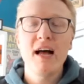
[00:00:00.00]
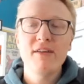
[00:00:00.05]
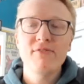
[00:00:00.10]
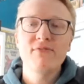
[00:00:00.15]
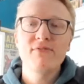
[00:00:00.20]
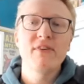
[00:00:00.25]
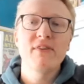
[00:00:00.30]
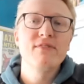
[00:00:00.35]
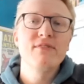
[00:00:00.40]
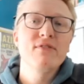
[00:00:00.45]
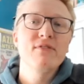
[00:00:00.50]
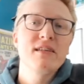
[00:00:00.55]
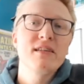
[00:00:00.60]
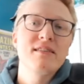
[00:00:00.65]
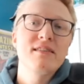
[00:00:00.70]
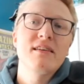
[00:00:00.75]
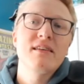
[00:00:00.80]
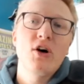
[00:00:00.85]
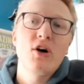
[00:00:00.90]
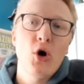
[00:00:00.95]

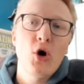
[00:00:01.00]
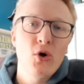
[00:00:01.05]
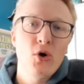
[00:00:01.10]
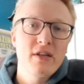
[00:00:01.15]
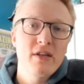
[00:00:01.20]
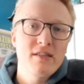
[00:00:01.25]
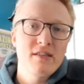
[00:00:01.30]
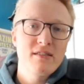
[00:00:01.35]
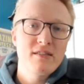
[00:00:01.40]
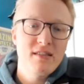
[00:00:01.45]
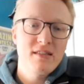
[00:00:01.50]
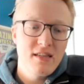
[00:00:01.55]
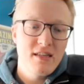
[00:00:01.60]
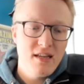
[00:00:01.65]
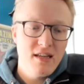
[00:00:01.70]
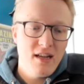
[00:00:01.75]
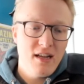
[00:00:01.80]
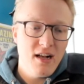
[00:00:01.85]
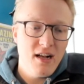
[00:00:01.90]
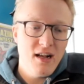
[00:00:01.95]
favorite artist,
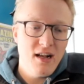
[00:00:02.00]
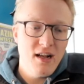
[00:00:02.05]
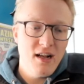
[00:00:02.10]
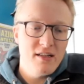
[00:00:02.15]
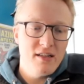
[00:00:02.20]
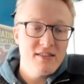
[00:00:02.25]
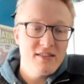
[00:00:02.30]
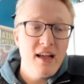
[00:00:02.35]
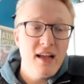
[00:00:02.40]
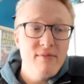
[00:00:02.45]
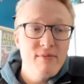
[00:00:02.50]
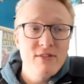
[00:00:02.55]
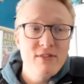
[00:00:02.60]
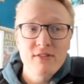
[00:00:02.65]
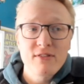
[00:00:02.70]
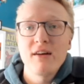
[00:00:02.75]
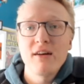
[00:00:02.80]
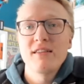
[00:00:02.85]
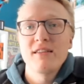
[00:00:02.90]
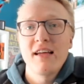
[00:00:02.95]
Simon
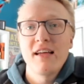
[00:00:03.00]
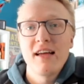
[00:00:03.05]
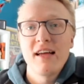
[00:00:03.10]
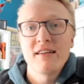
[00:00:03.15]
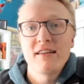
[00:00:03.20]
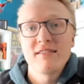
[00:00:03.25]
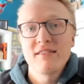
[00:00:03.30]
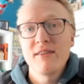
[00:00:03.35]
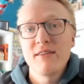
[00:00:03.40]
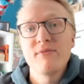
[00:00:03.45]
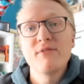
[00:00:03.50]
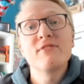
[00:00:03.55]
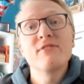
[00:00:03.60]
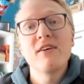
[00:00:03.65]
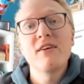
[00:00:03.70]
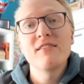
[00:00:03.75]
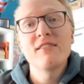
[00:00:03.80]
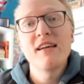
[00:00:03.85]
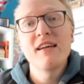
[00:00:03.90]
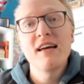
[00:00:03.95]
Stollenhag. Simon
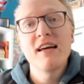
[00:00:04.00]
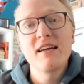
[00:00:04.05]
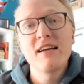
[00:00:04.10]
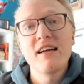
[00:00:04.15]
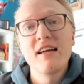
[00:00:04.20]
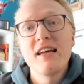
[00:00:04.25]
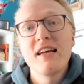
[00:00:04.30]
Stollenhag